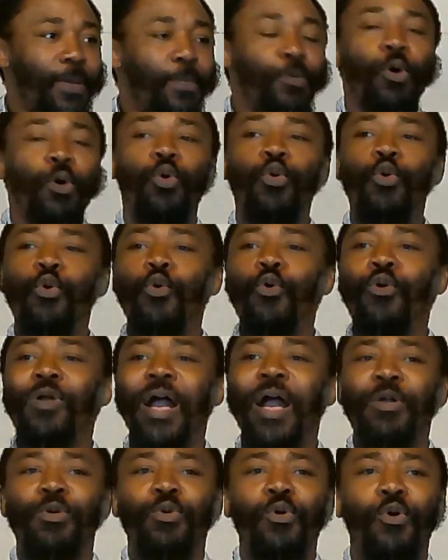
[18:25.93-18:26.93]
Because who
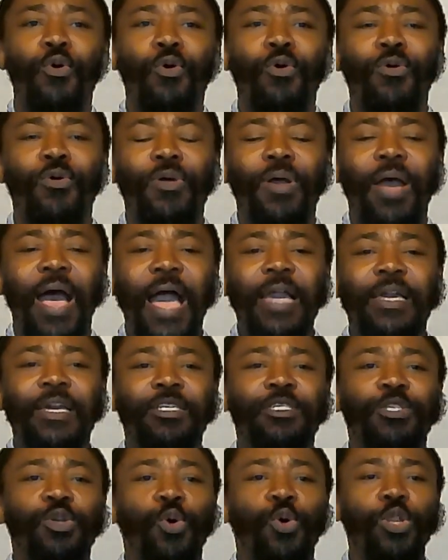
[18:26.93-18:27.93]
can go
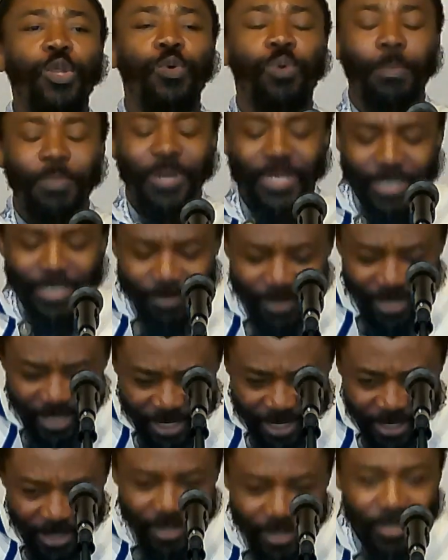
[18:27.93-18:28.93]
against the Holy One, blessed be He?